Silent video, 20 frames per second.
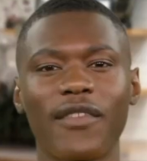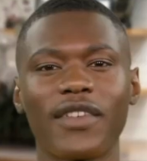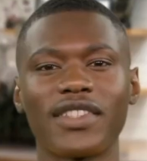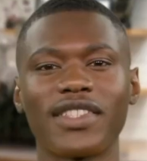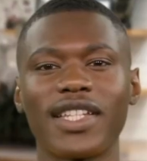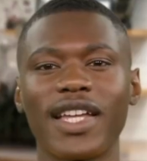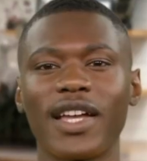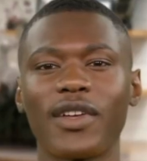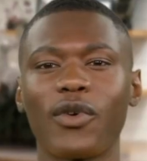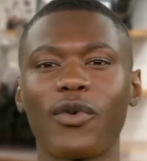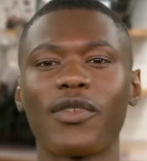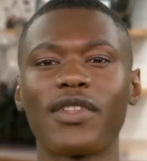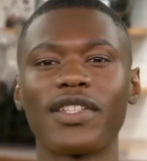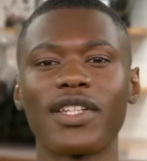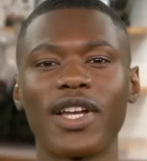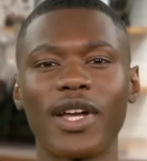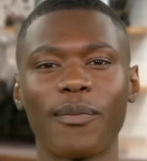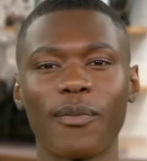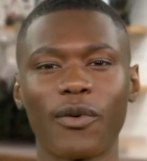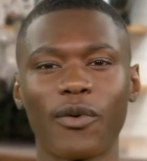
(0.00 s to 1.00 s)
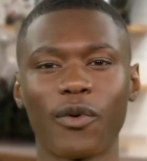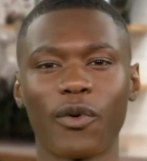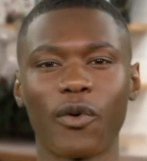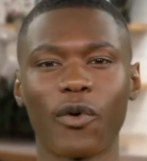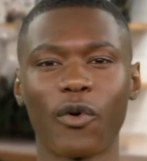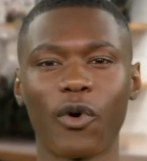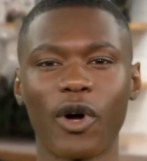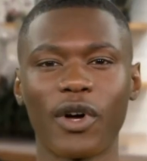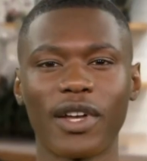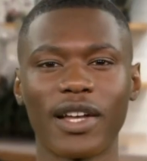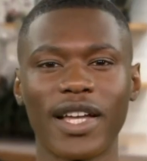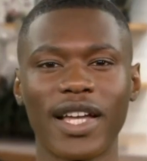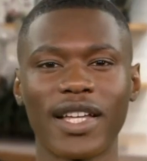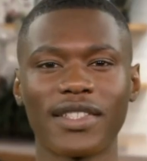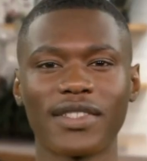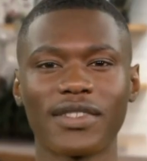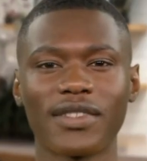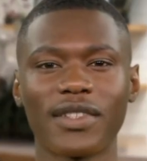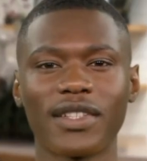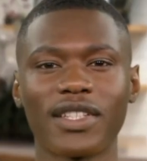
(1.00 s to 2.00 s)
stand on the top or on the
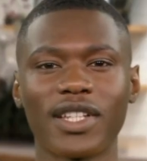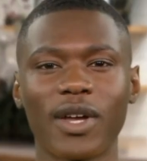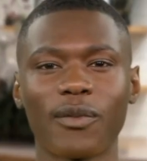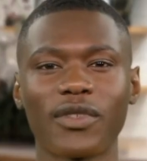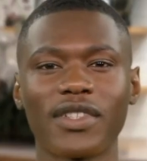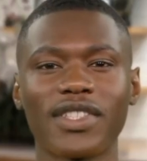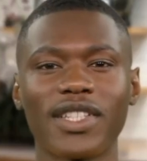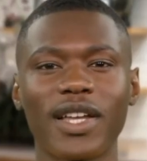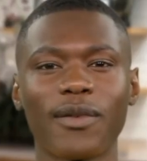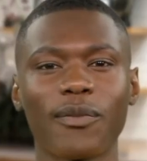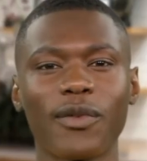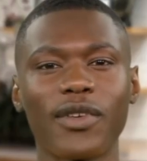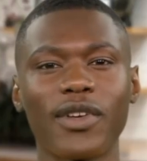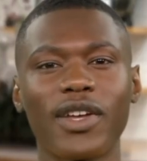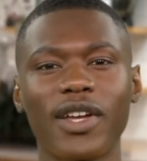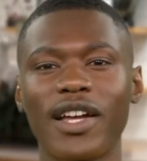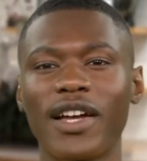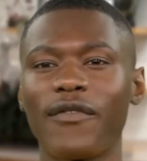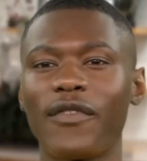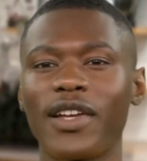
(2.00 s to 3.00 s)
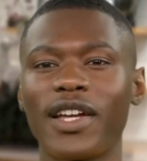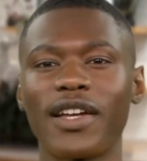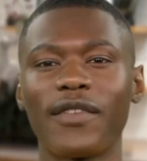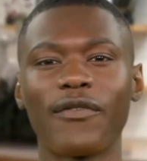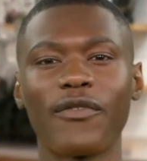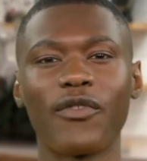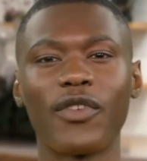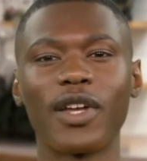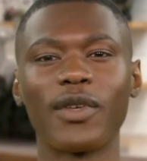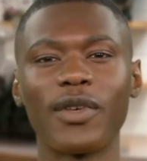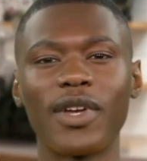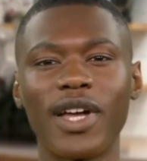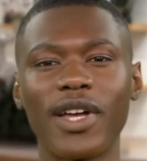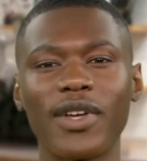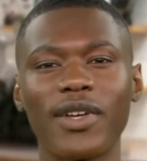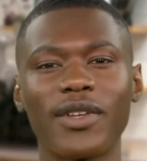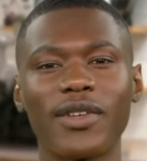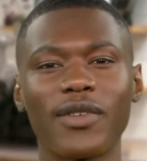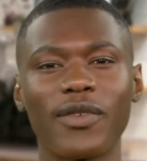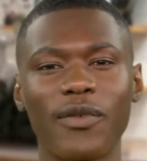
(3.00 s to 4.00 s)
next to the top step of an A-frame ladder.